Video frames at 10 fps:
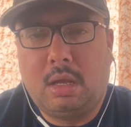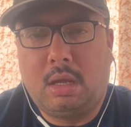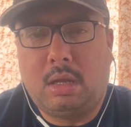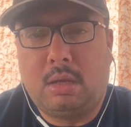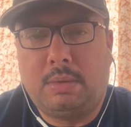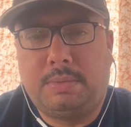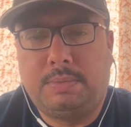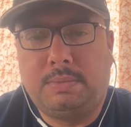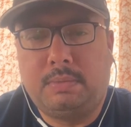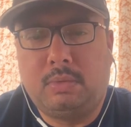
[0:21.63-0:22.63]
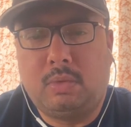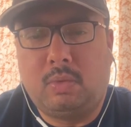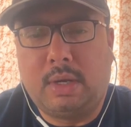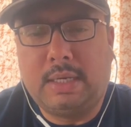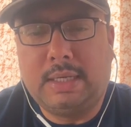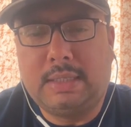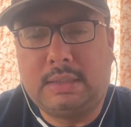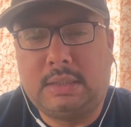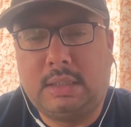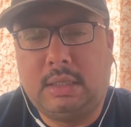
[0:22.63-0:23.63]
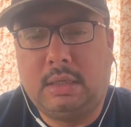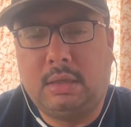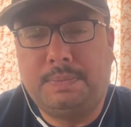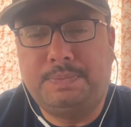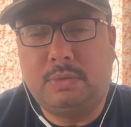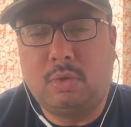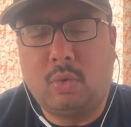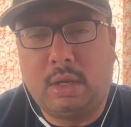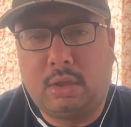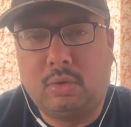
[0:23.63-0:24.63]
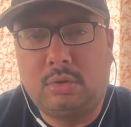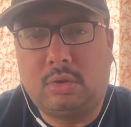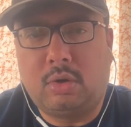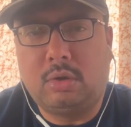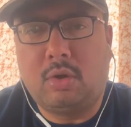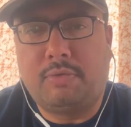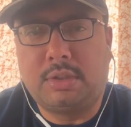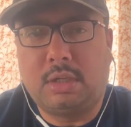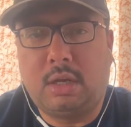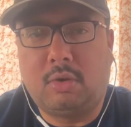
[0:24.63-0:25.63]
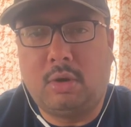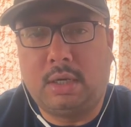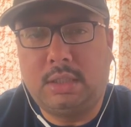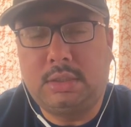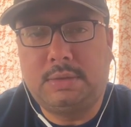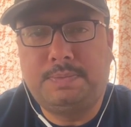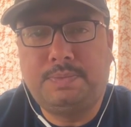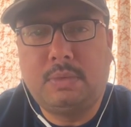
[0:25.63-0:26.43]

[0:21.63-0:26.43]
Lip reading: One is the OLQs or the officer-like qualities,